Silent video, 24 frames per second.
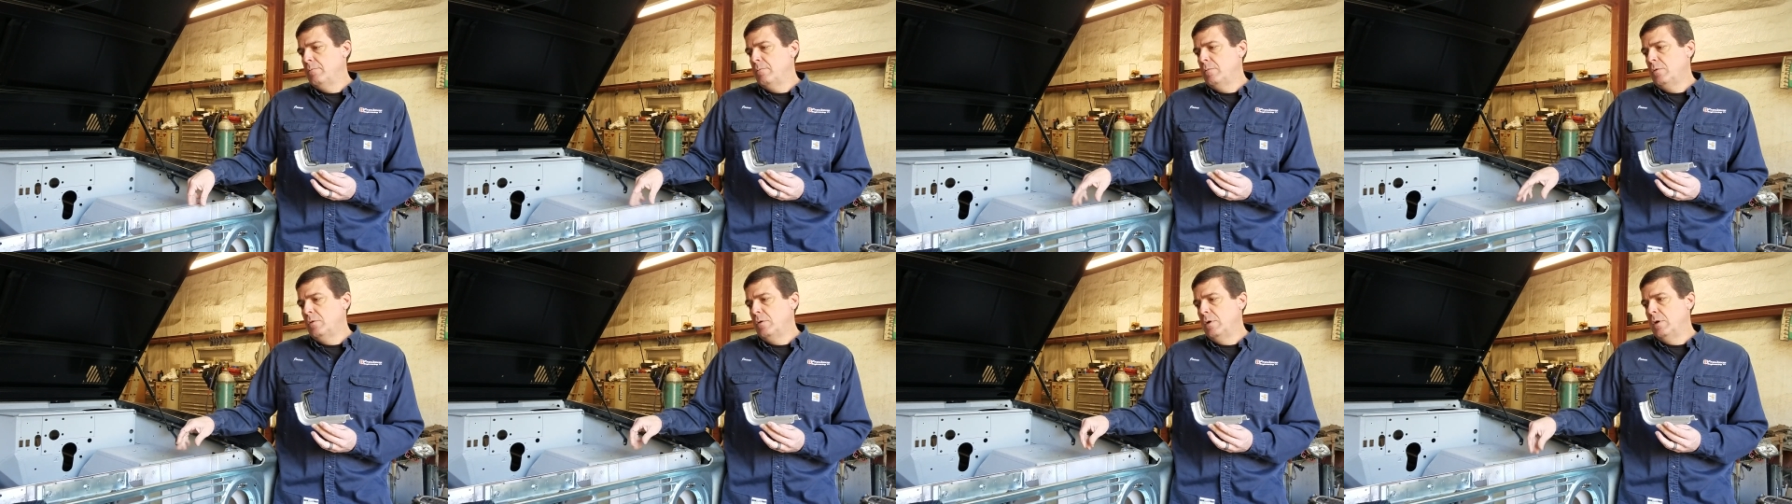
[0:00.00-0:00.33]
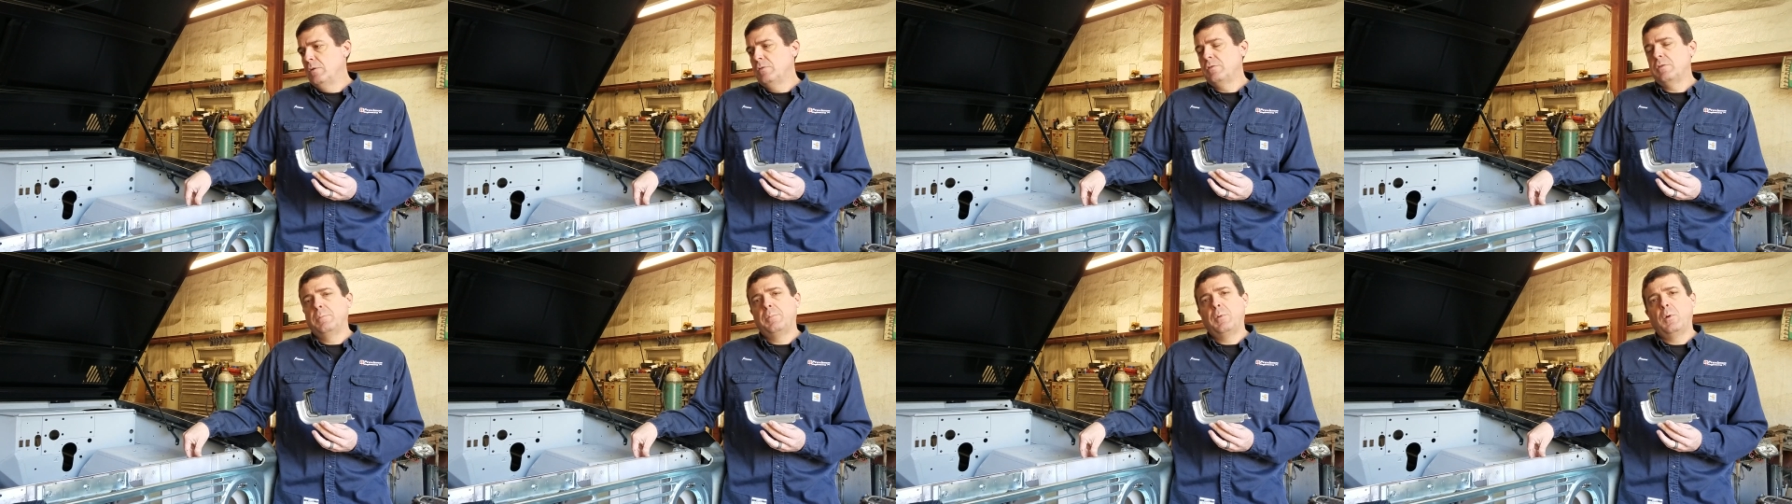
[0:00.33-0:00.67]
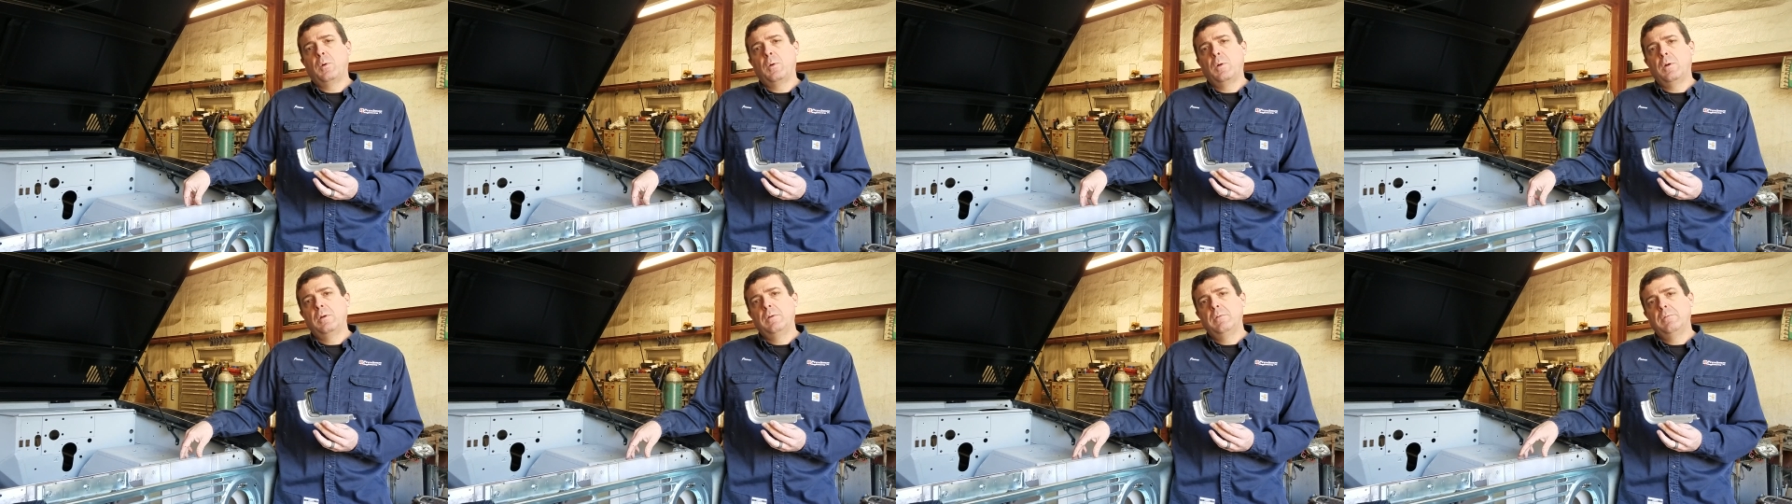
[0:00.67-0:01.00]
grill
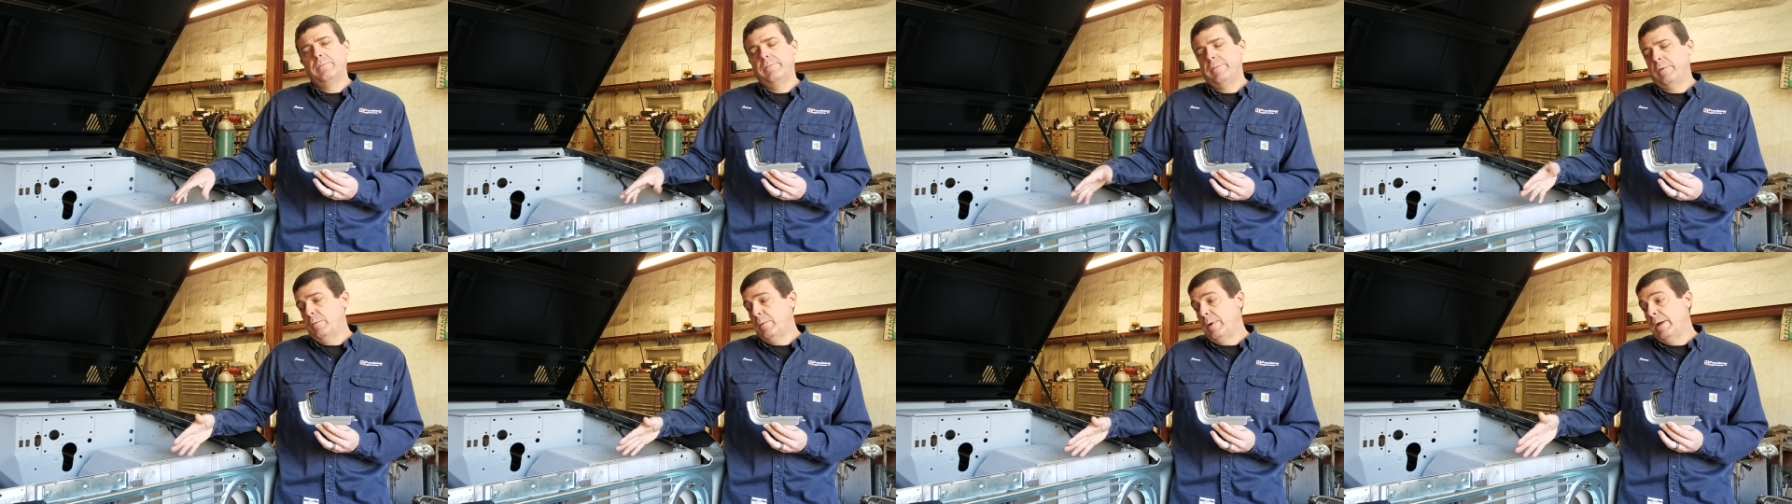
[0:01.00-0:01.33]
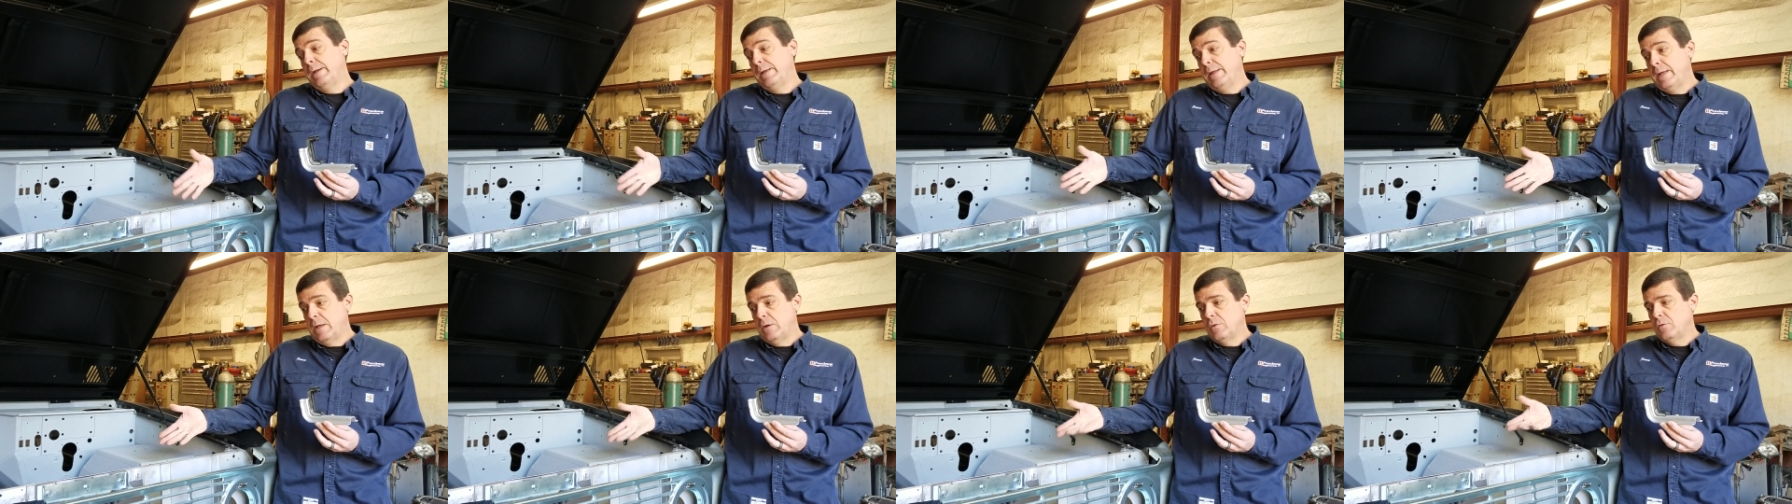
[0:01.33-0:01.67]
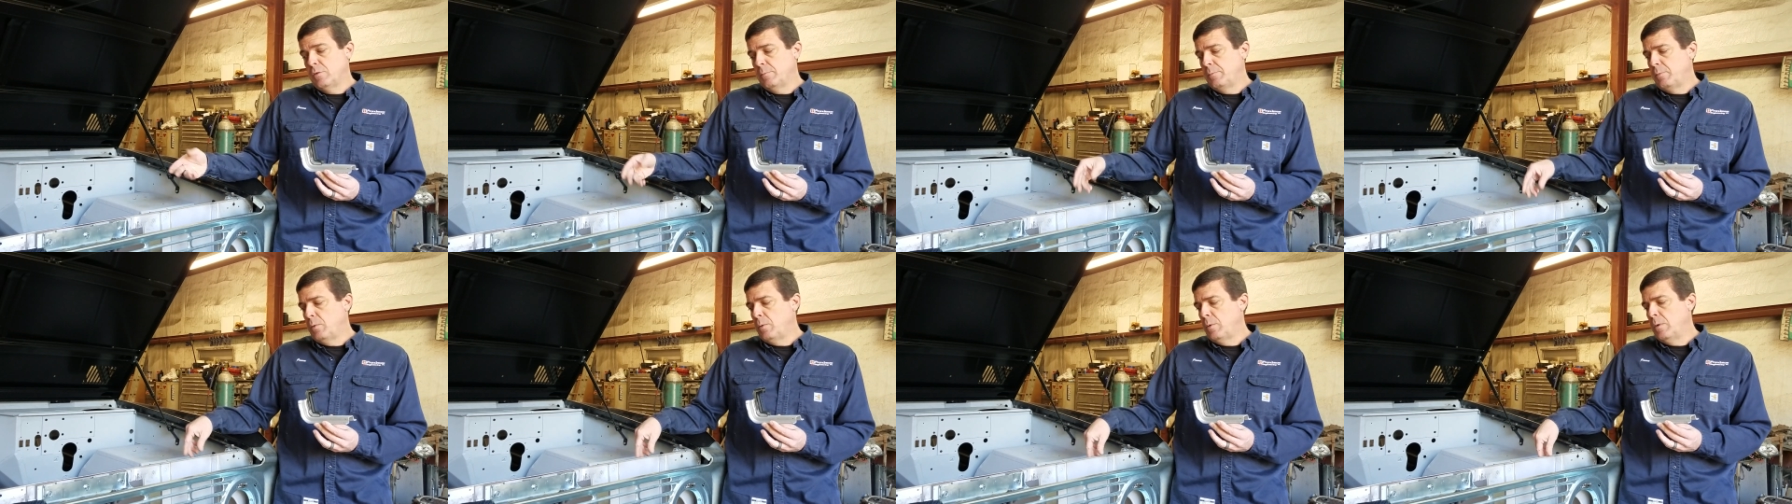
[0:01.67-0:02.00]
support or radiator
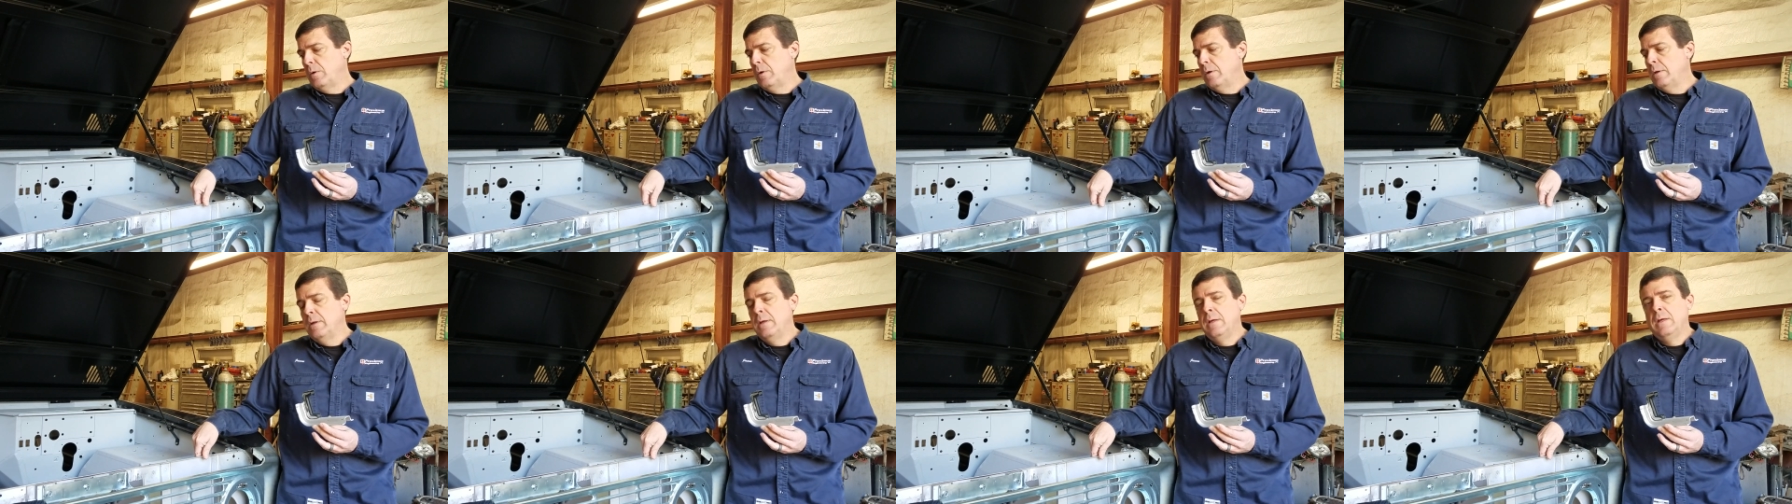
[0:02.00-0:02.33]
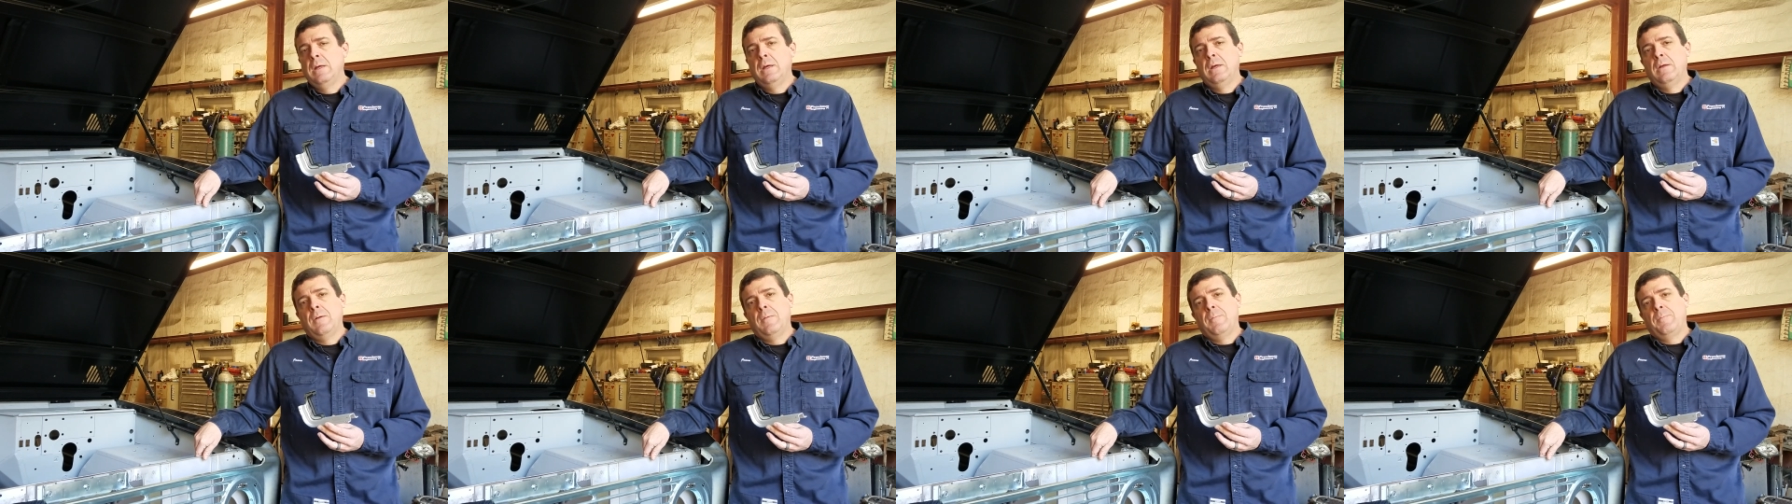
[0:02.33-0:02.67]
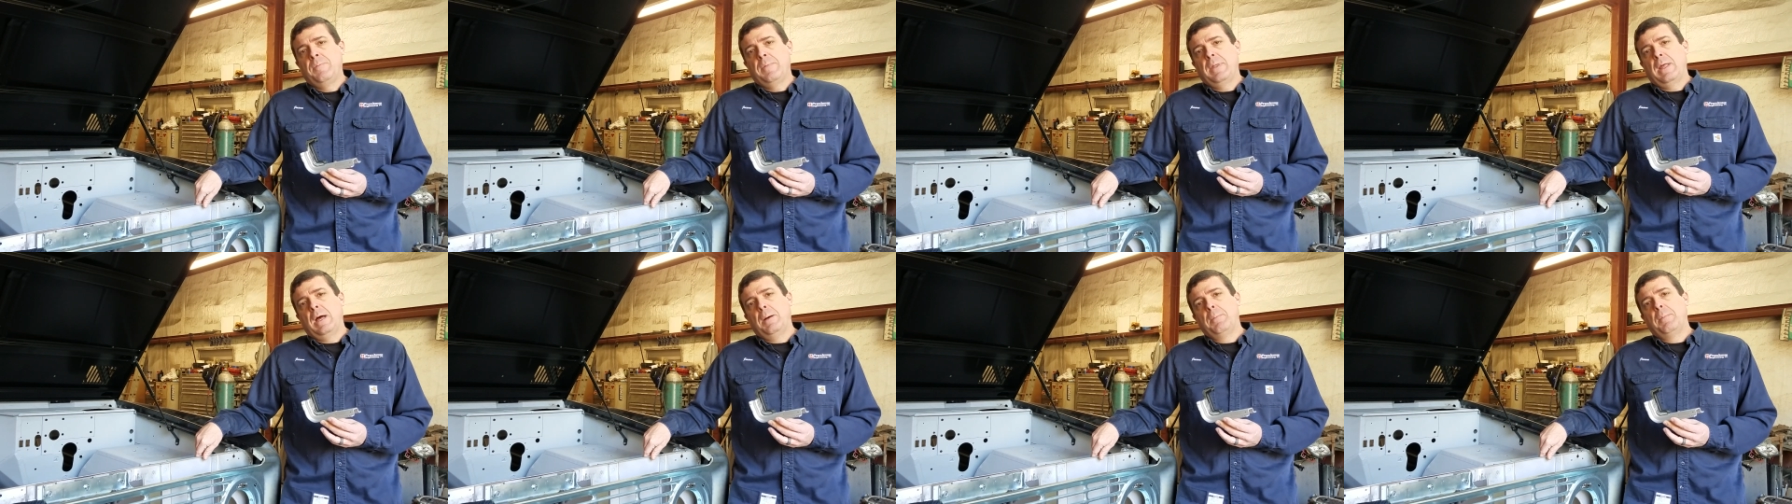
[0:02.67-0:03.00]
support
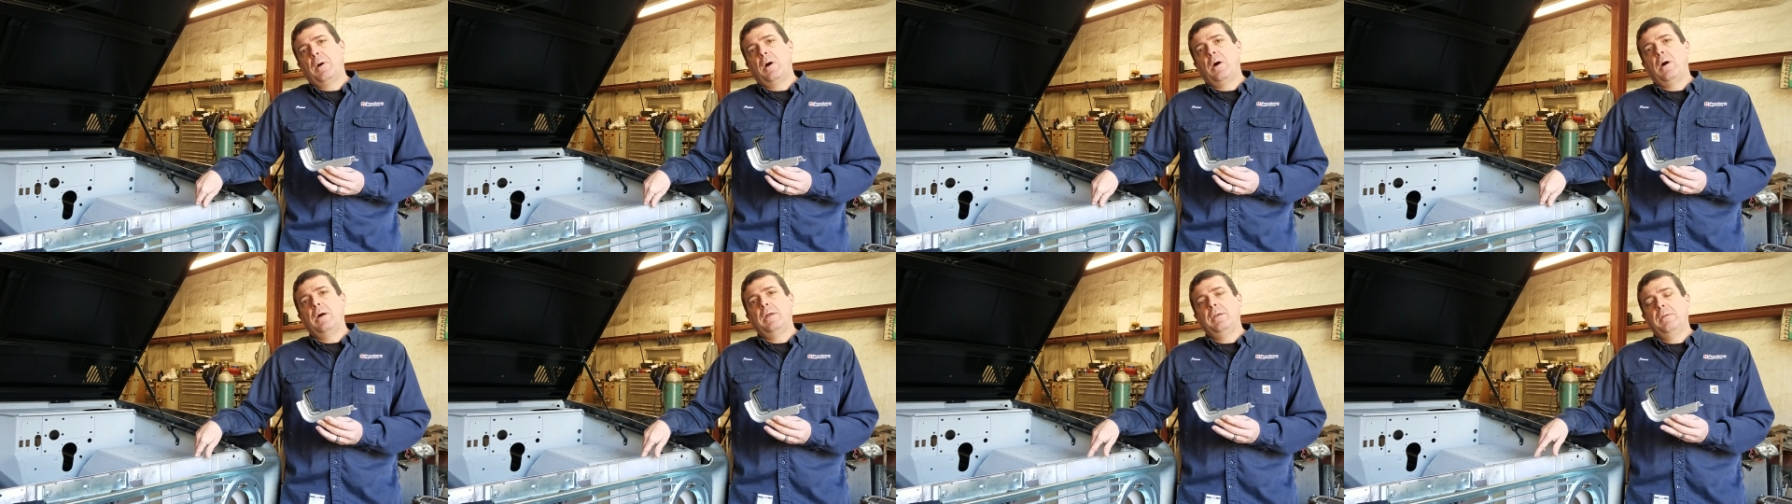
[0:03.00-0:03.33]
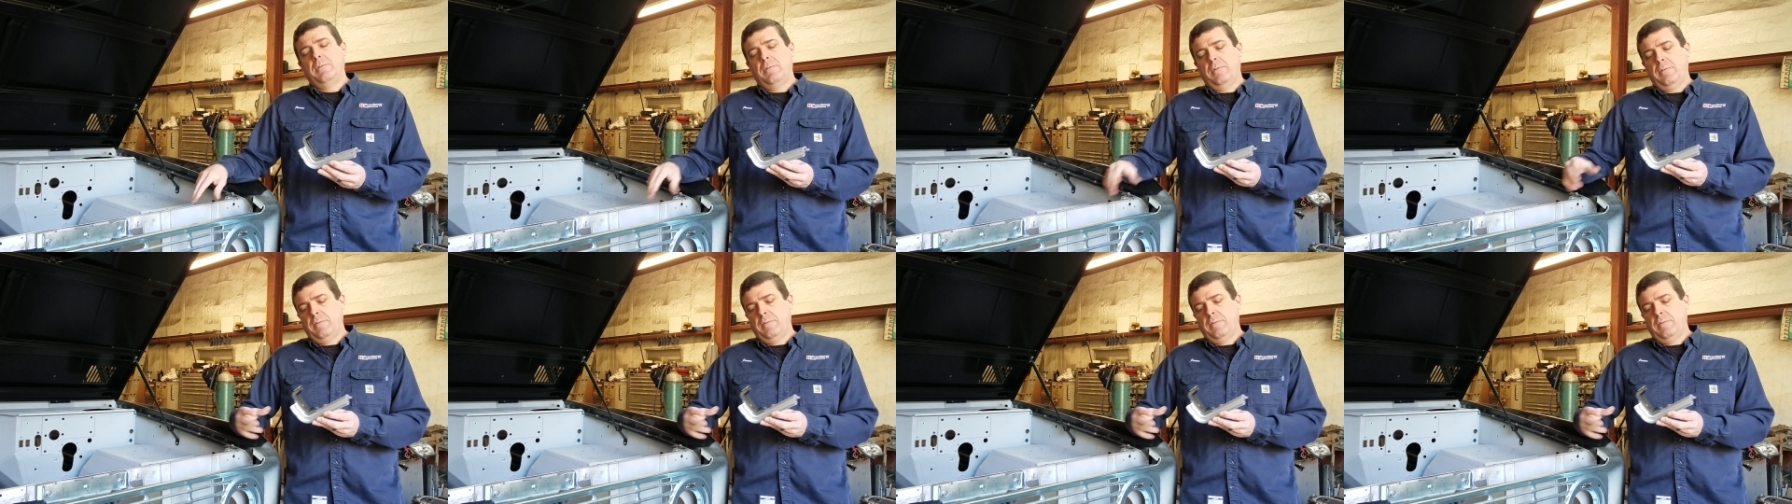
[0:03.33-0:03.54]
I bought,